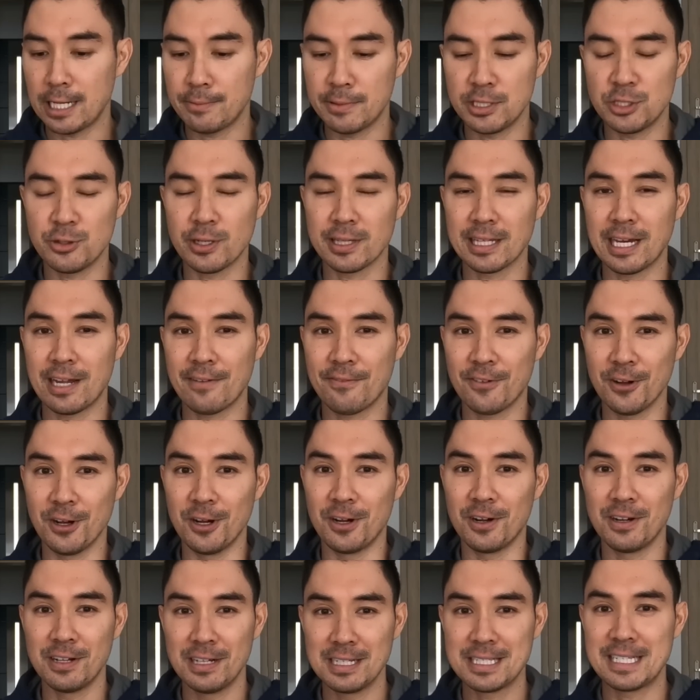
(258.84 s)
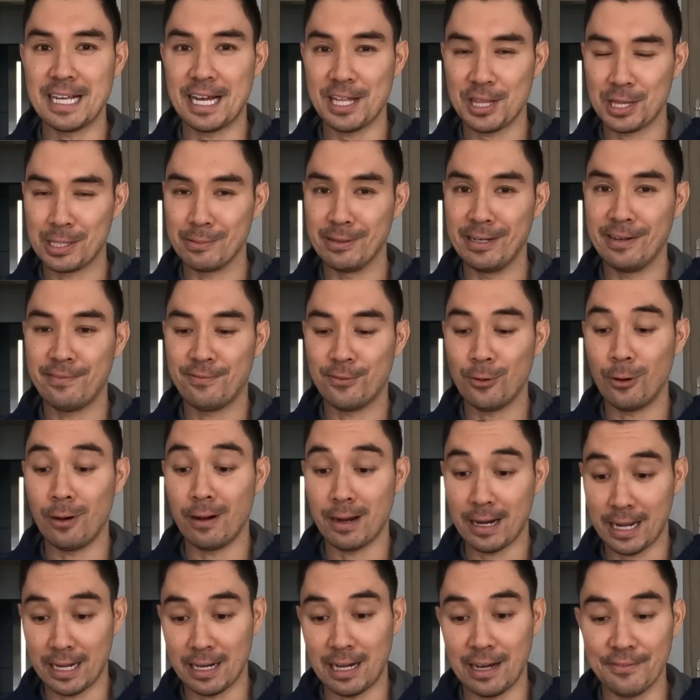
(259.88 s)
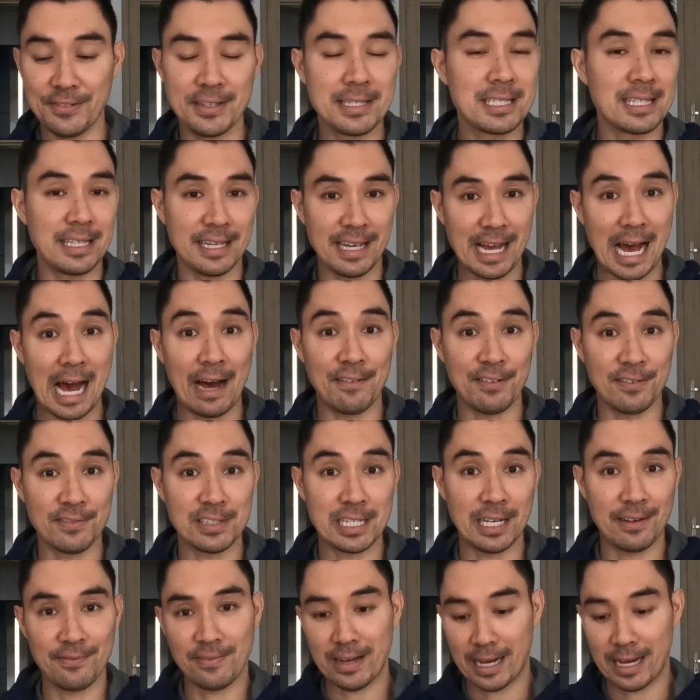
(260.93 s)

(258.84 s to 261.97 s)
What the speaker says: had been doing that for set 3, 4, and obviously half of set